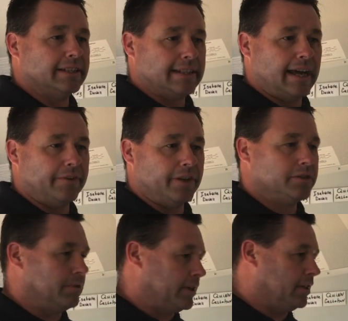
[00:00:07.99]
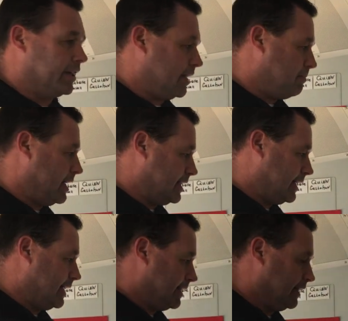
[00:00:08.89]
It's obvious when you look at a bus,
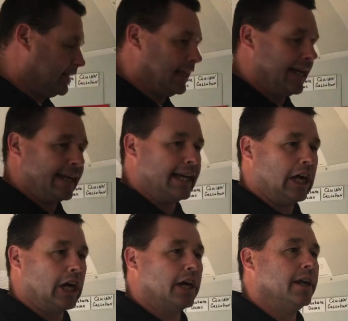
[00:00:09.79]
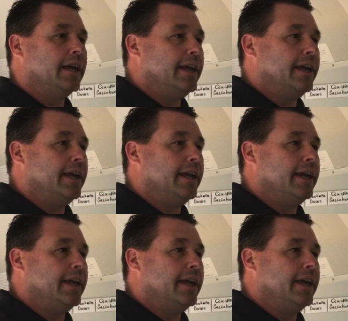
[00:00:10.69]
it doesn't look like a car.